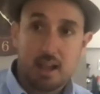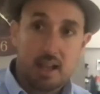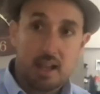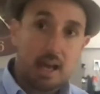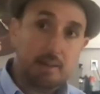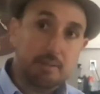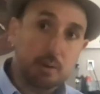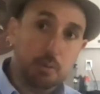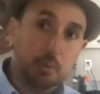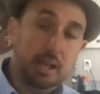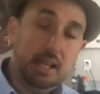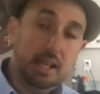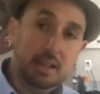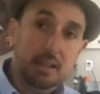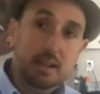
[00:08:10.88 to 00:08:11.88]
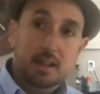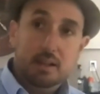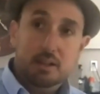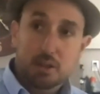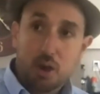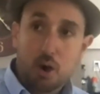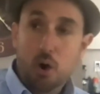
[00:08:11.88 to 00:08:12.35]
I mean, we
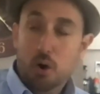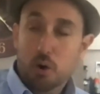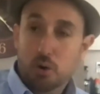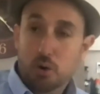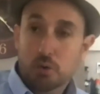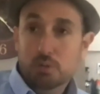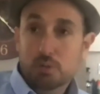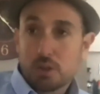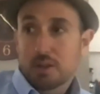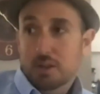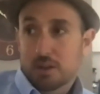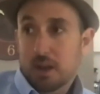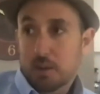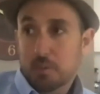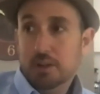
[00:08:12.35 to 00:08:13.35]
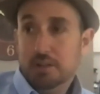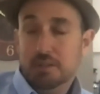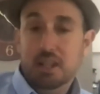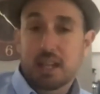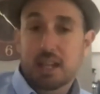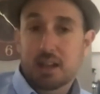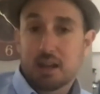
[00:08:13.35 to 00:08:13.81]
know, and we're
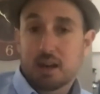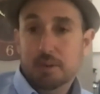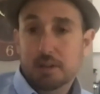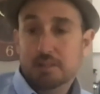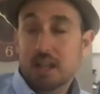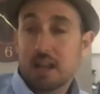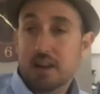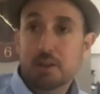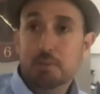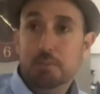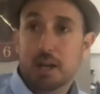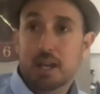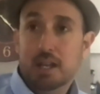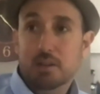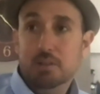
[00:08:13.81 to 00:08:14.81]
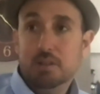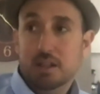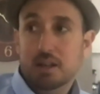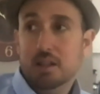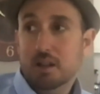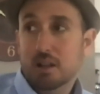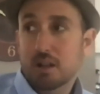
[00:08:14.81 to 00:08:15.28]
seeing almost everybody who's
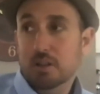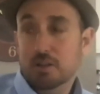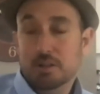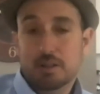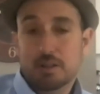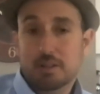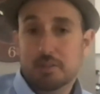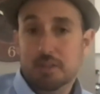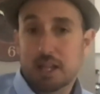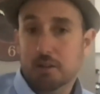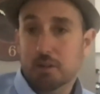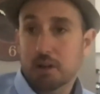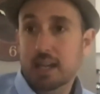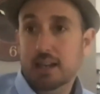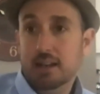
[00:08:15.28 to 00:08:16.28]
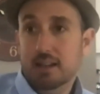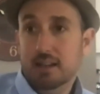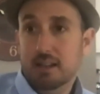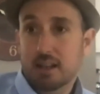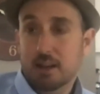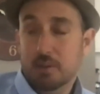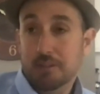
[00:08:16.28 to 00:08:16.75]
under 30 who's doing something great.
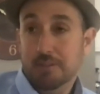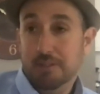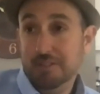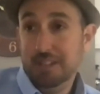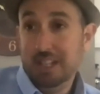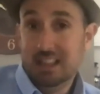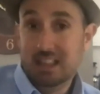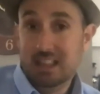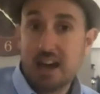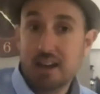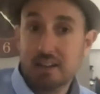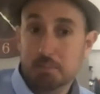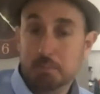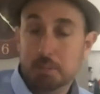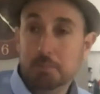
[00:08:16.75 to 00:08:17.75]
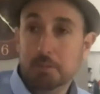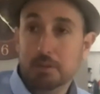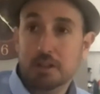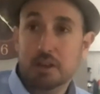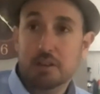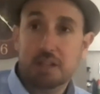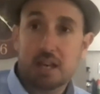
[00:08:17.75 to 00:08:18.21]
We have 15,000 people
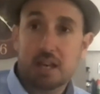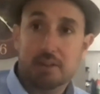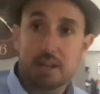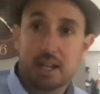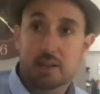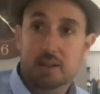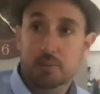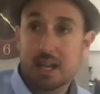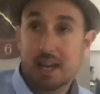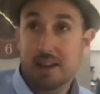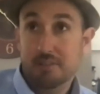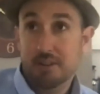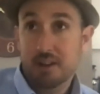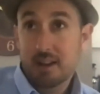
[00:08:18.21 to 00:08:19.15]
self-nominate, and we have